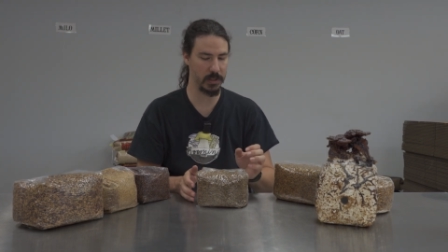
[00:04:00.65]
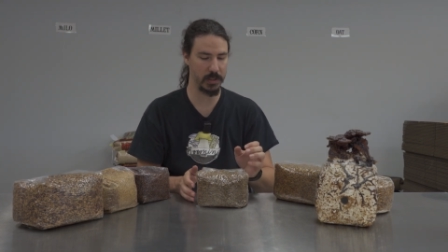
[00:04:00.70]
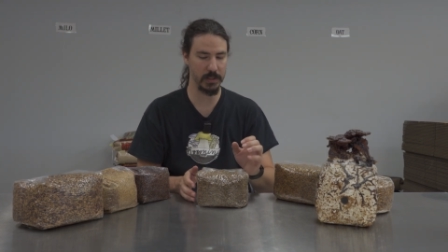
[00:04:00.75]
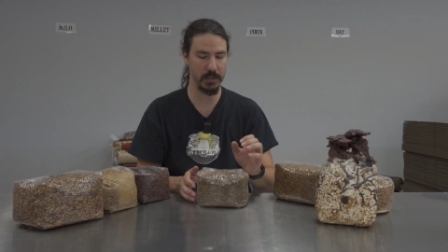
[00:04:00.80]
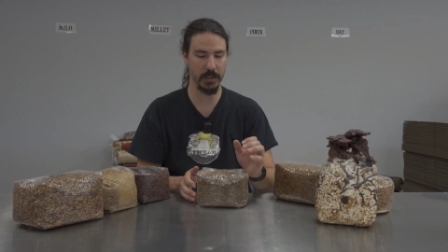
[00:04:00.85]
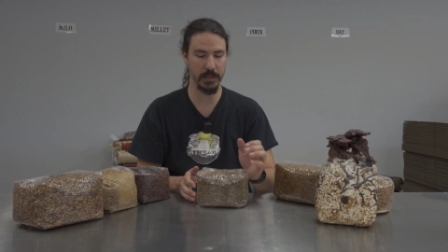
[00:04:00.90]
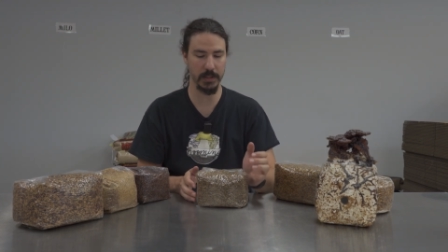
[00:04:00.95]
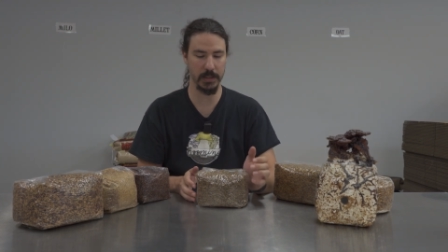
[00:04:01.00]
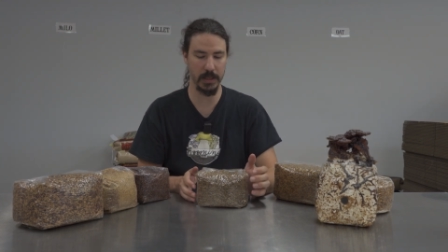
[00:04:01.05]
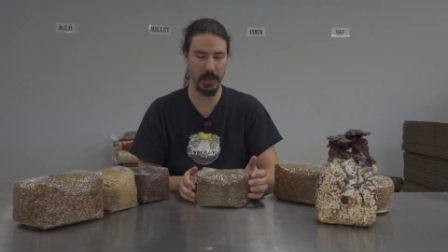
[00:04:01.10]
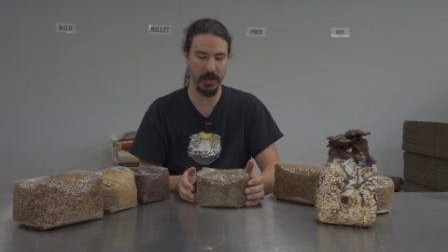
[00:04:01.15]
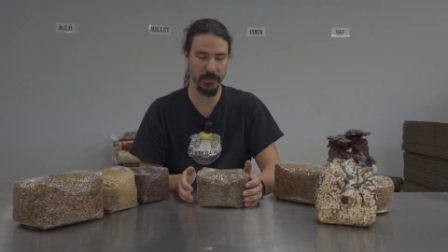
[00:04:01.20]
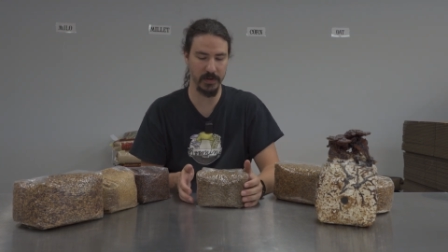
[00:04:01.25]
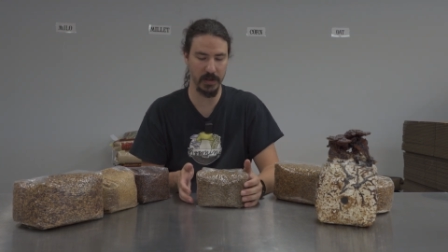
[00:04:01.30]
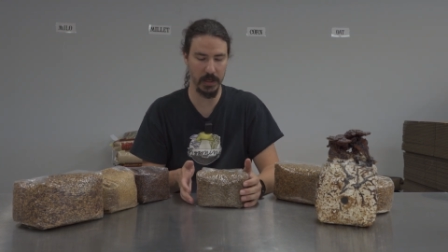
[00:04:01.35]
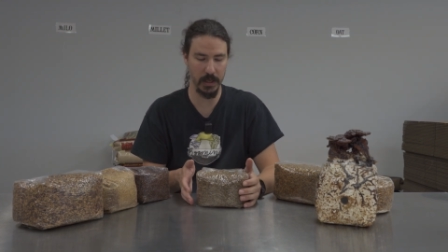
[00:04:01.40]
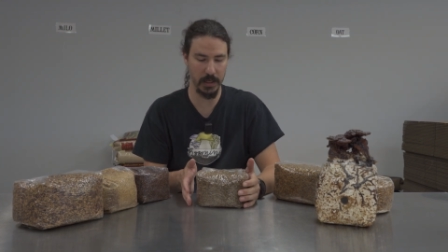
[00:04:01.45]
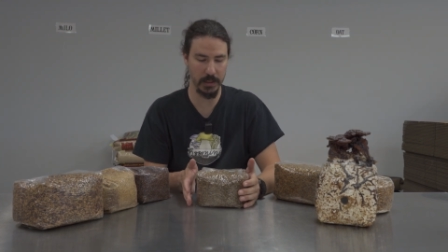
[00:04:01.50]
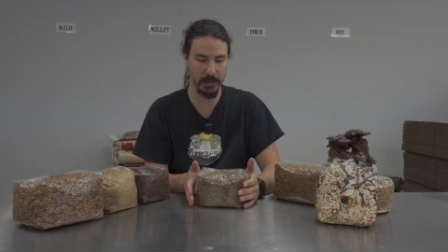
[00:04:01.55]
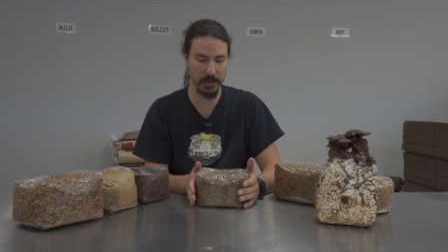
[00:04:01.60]
It doesn't have
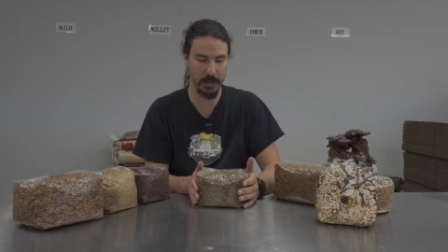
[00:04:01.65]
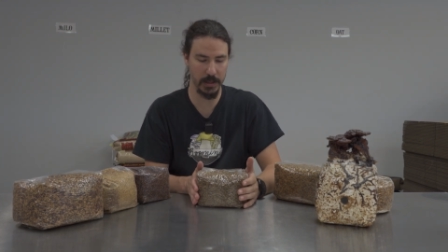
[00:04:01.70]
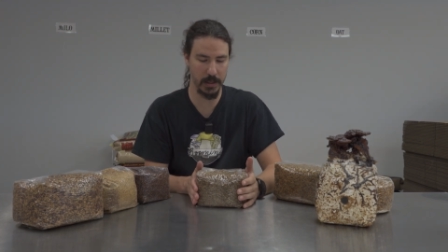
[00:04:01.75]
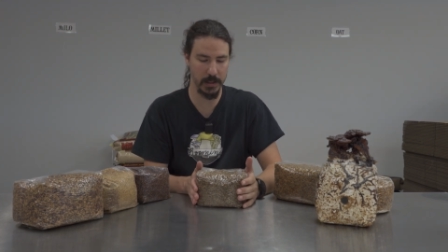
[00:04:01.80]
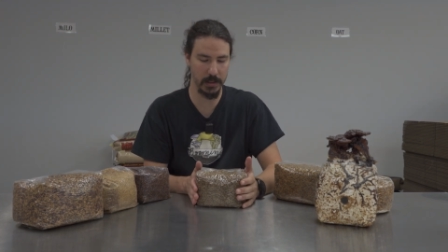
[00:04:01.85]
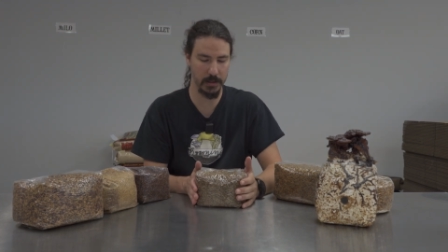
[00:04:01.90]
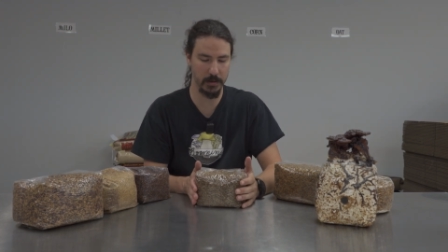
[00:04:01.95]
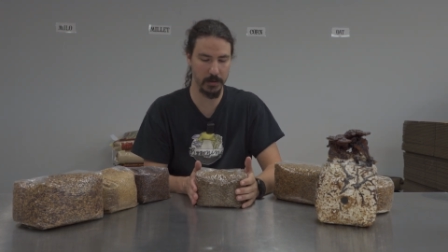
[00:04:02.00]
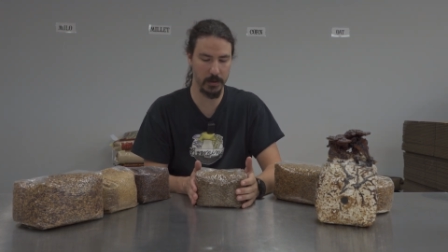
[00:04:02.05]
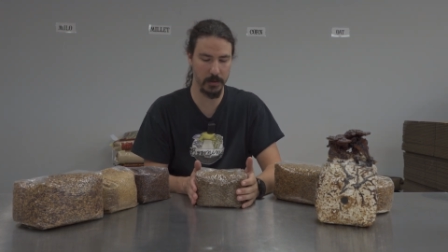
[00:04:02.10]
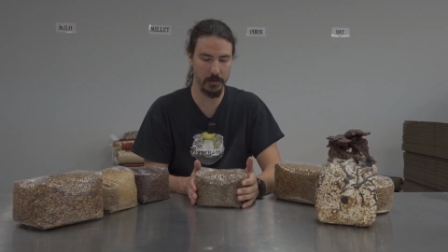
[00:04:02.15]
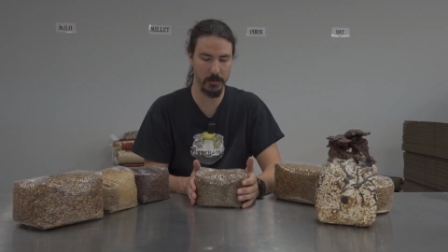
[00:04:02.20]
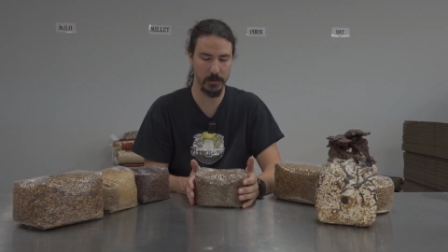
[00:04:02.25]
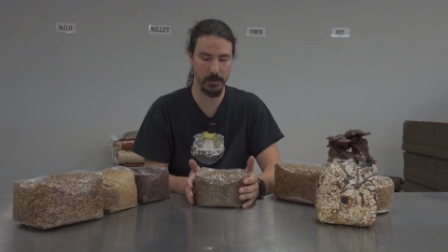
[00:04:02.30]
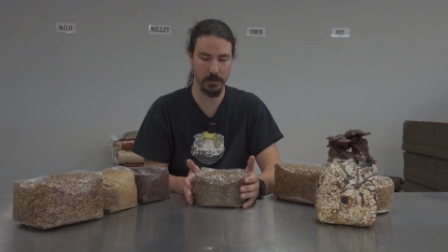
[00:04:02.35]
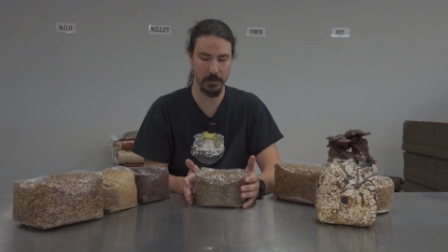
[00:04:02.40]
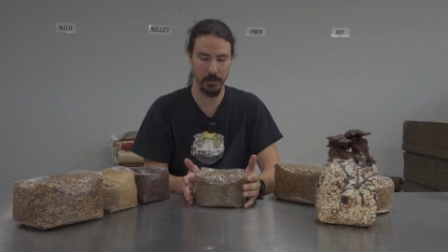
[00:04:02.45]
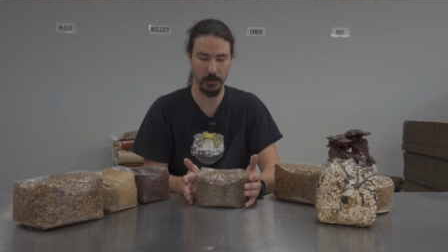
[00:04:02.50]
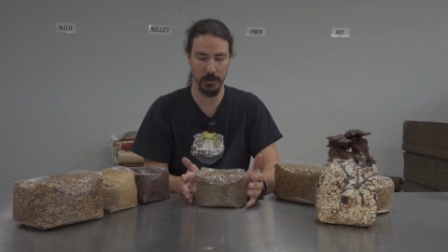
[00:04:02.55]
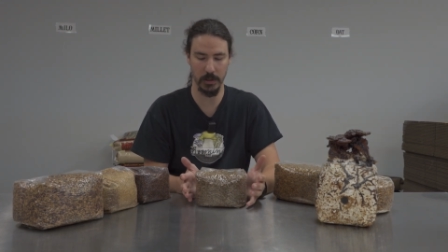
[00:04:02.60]
a husk on it though,
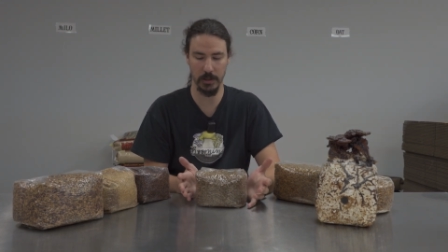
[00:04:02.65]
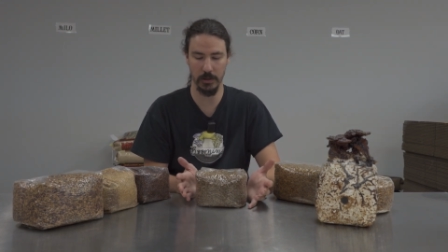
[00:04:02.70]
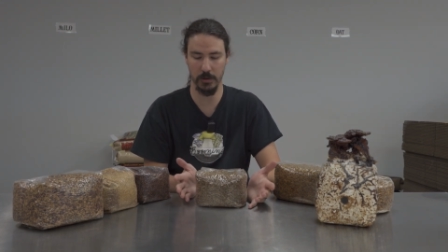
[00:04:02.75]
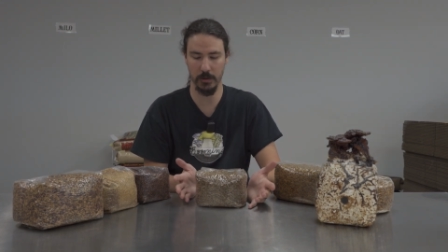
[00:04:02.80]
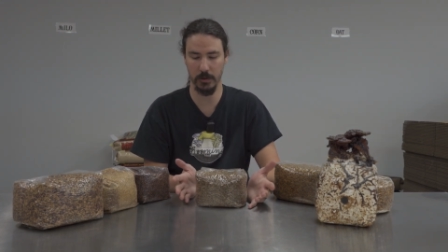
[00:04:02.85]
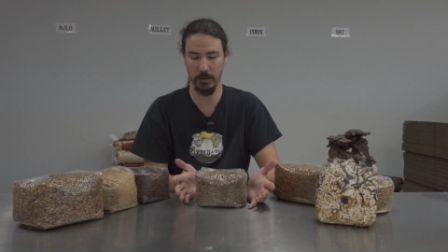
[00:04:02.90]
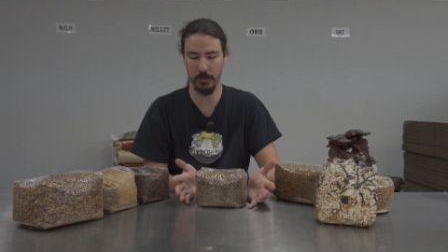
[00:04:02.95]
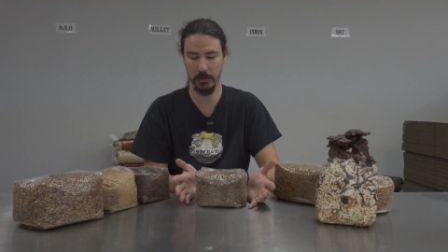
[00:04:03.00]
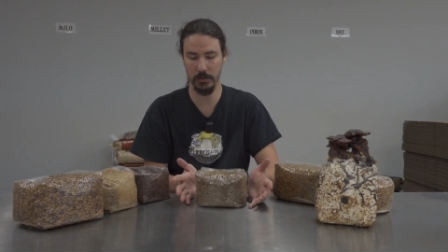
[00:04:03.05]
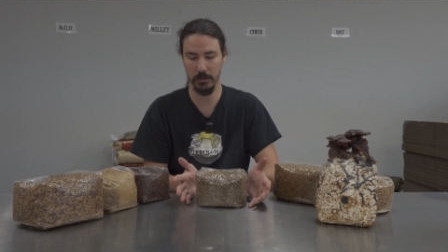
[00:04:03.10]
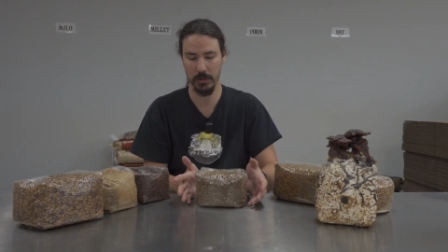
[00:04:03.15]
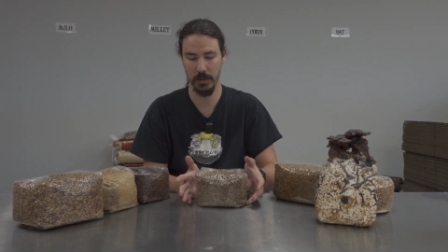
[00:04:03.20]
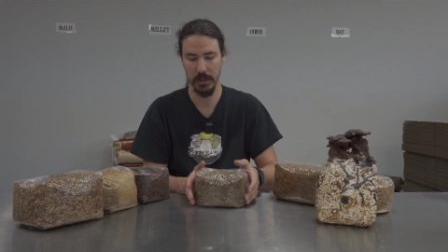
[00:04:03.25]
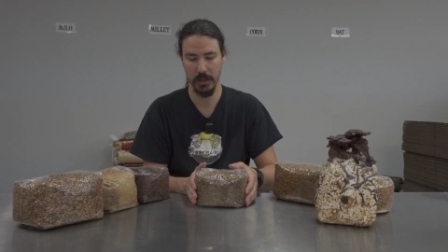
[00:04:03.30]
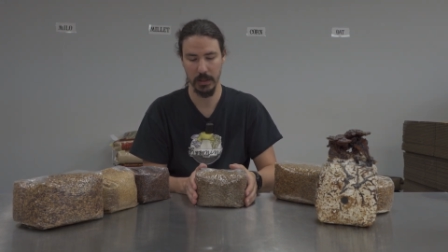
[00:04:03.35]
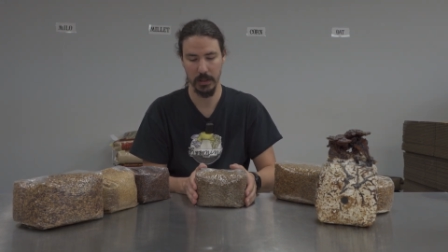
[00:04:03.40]
or a hole.